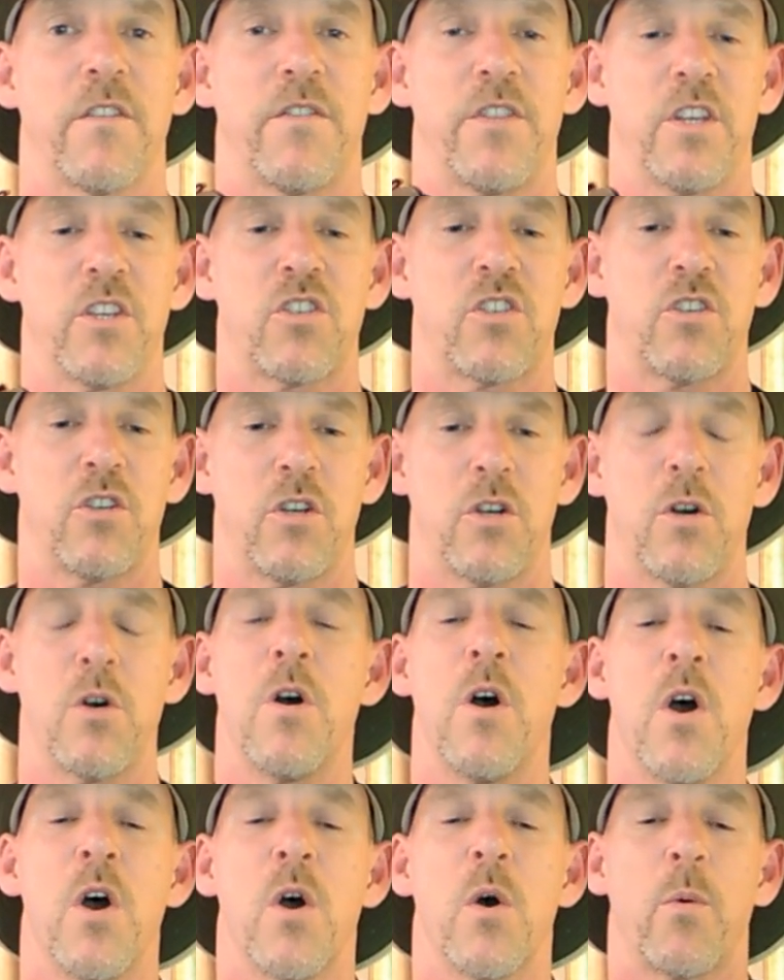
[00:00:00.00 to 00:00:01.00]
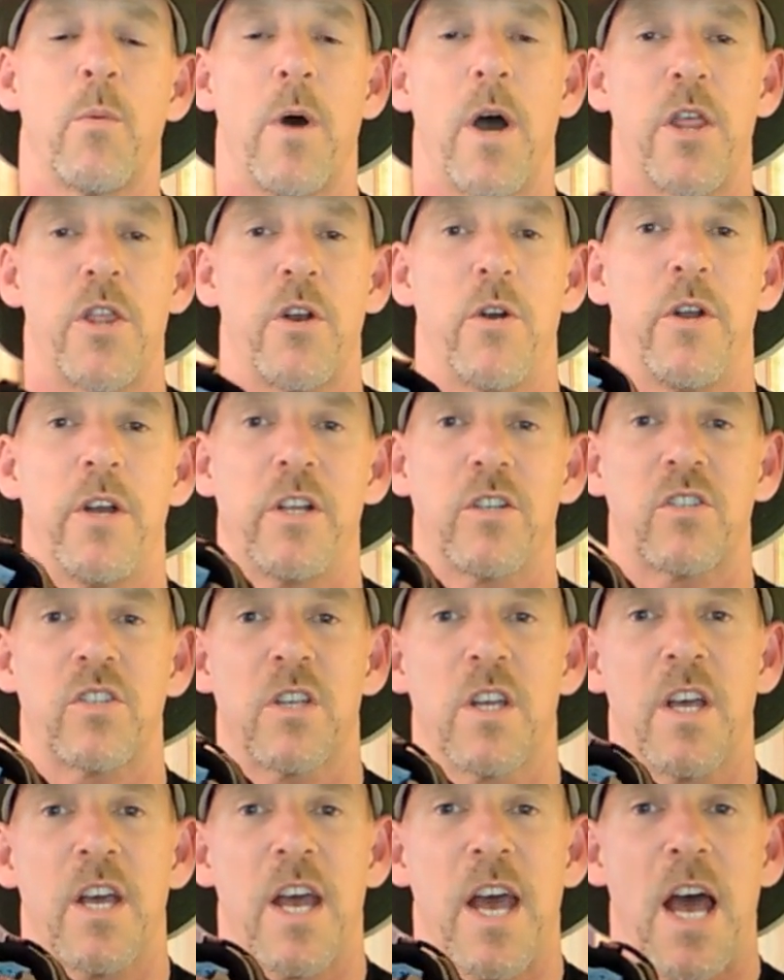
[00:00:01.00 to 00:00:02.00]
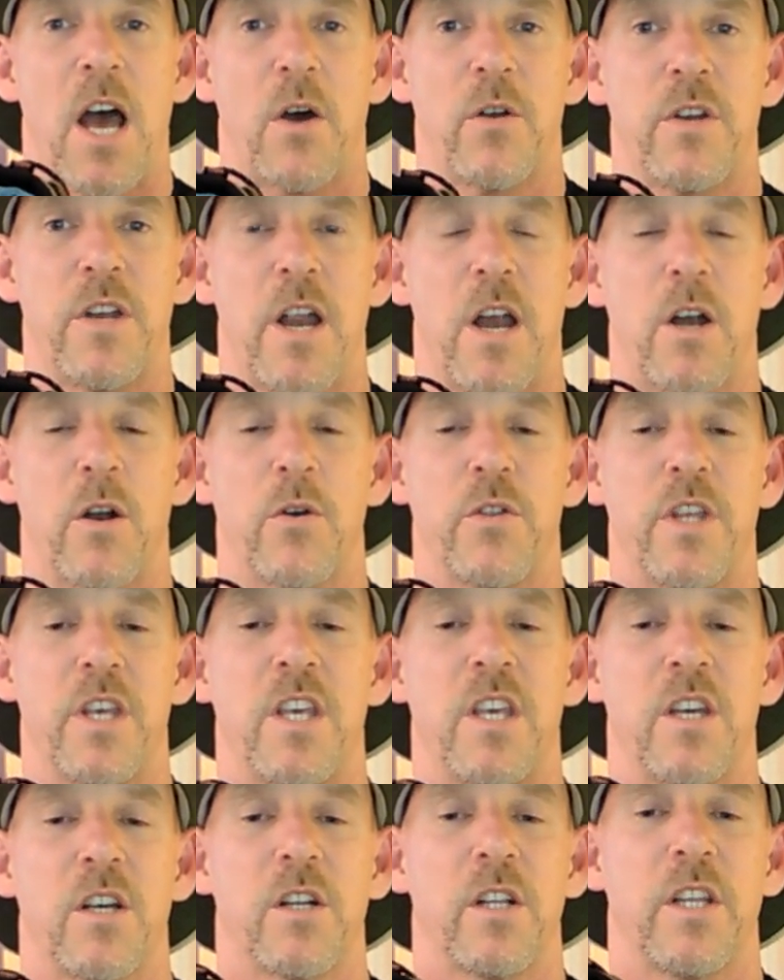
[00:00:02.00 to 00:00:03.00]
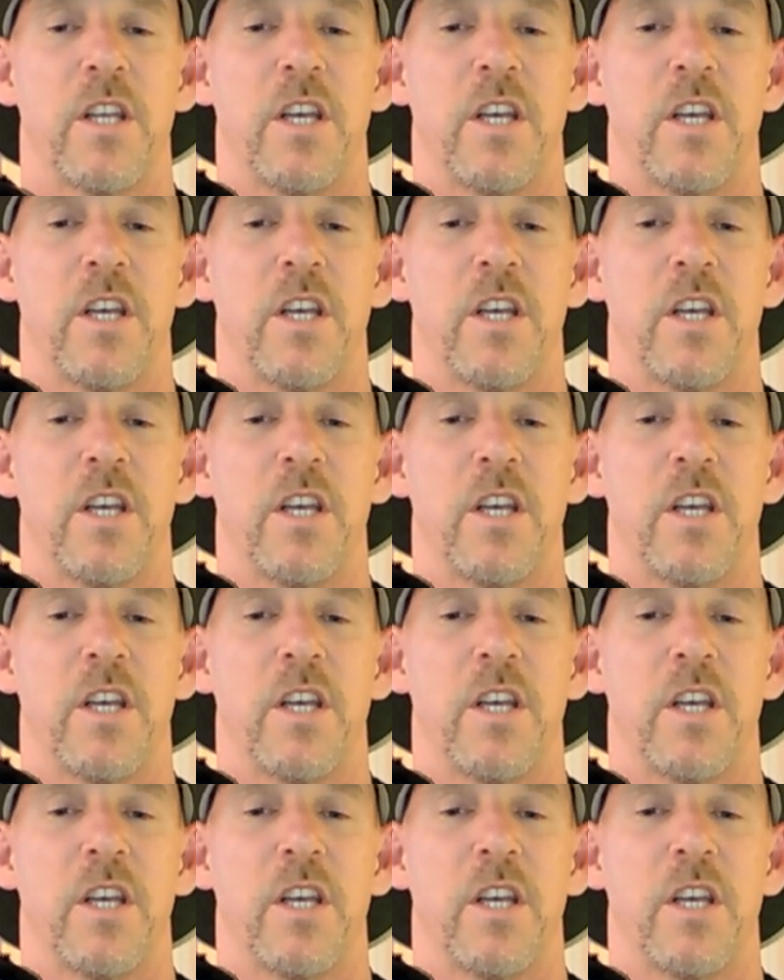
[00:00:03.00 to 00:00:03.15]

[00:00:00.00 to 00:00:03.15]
of this shoe, whether it's how narrow the heel